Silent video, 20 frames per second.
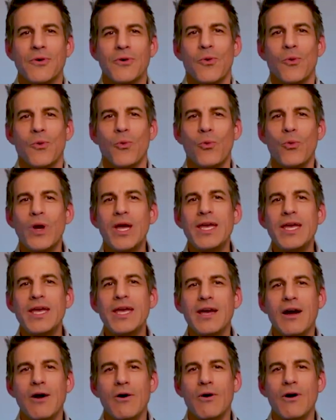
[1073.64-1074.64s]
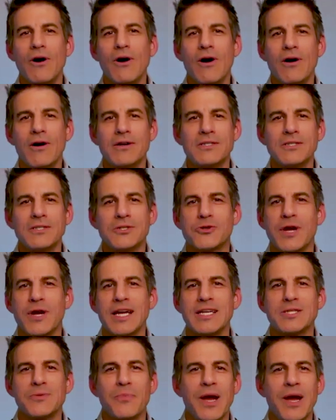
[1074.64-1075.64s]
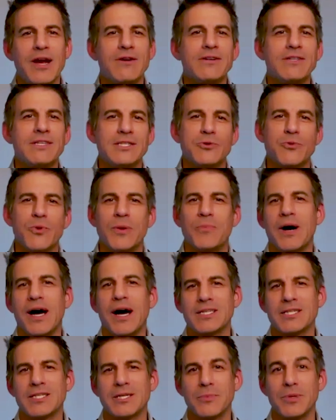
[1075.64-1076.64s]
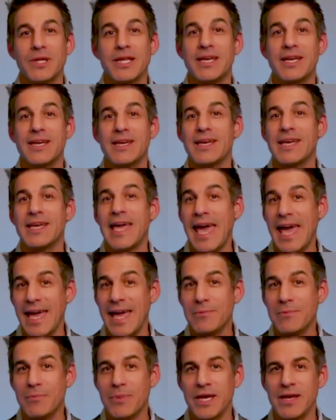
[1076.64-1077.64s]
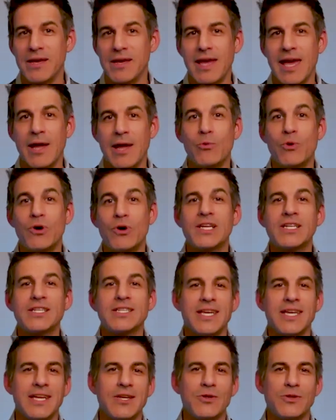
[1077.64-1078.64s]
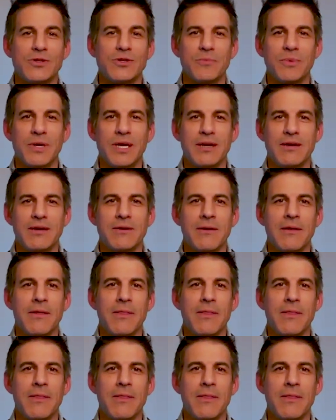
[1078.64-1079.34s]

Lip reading: we are as transparent as we possibly can be, and will continue to be